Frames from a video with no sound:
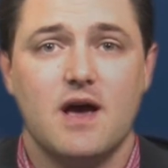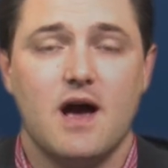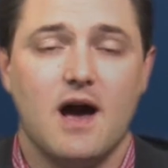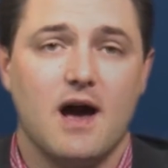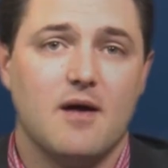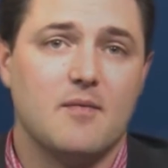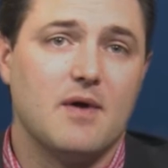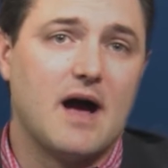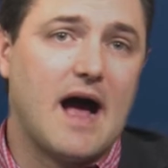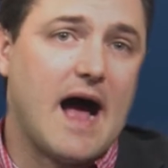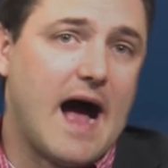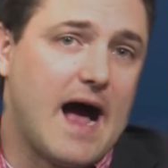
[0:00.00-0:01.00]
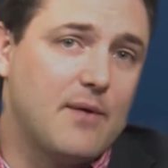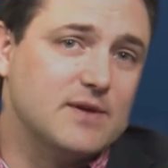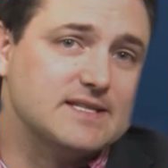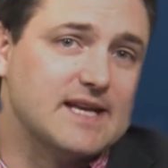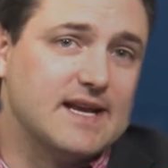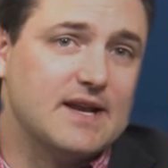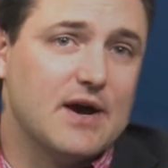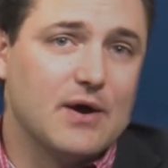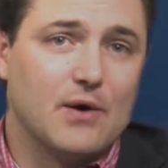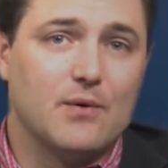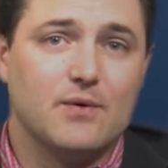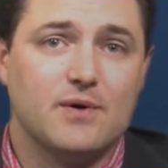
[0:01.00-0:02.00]
I would say
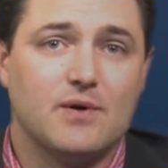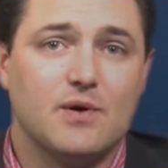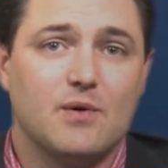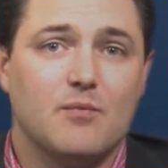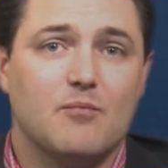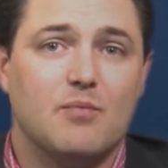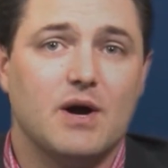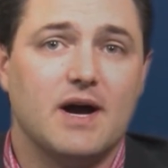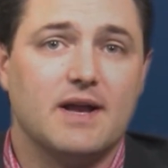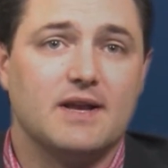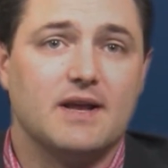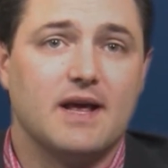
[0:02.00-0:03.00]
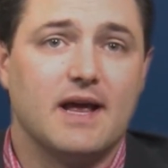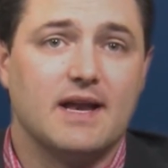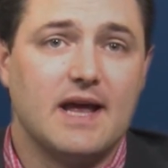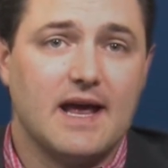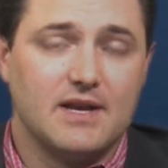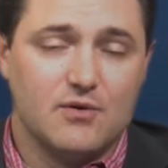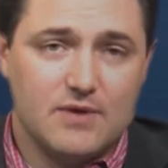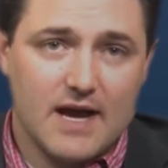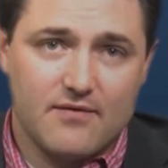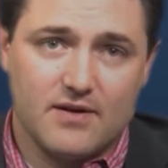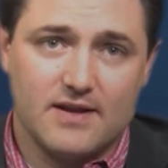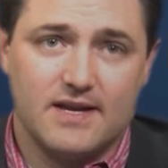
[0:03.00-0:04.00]
no, but and you
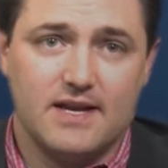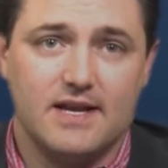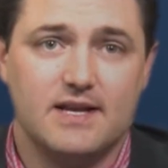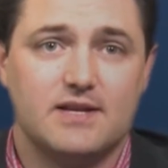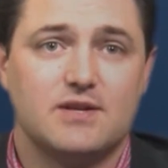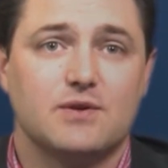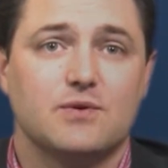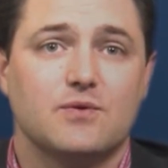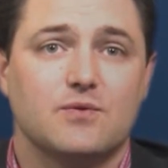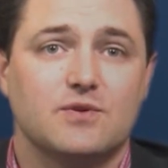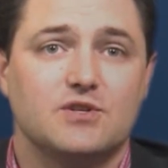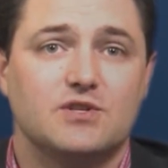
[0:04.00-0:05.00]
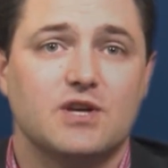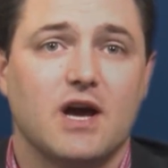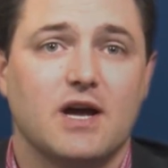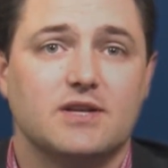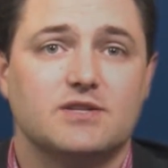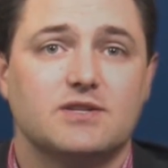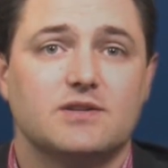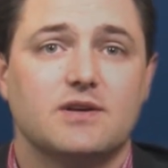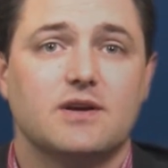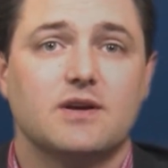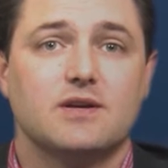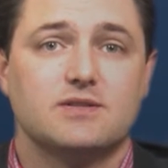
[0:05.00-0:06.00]
definitely need to judge
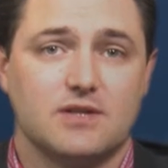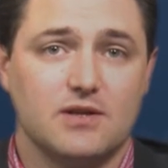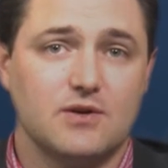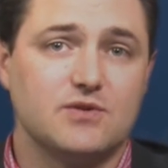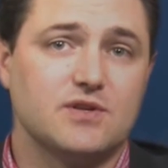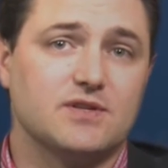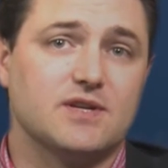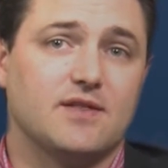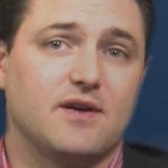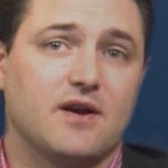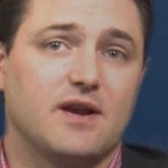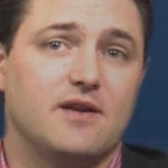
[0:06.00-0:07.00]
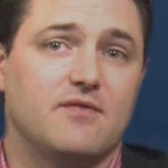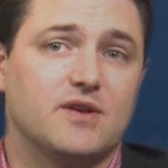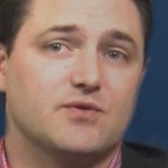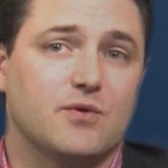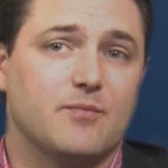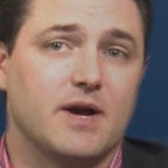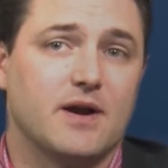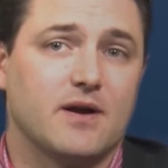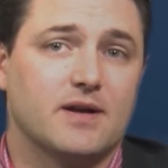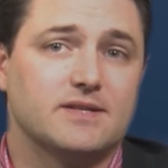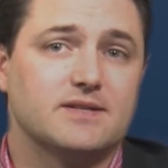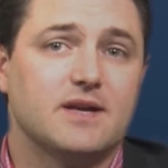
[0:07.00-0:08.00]
solutions on their individual
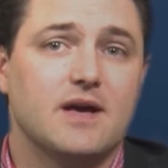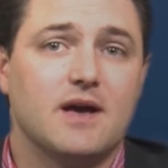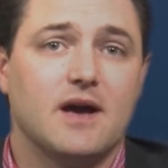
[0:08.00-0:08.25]
merits.